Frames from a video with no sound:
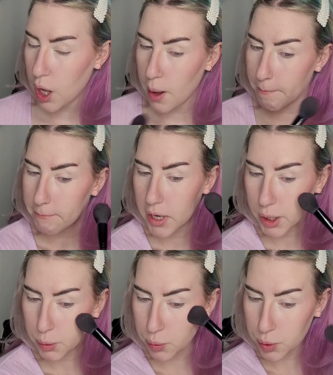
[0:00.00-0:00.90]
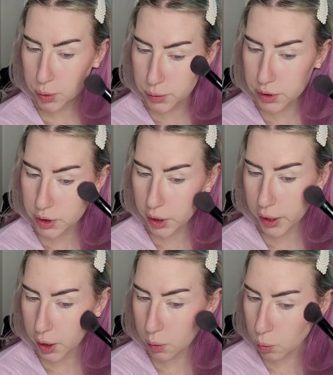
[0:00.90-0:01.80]
my roots
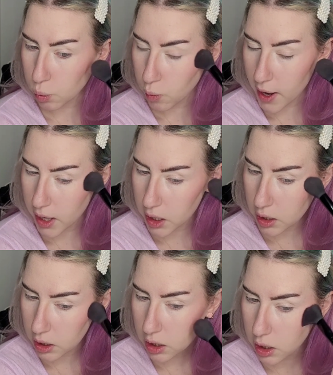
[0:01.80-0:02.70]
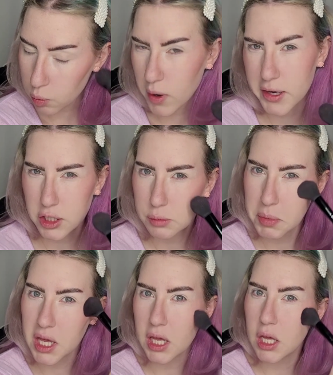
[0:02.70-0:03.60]
like a red reddish
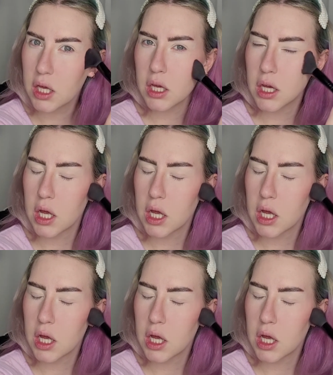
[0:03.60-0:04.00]
pink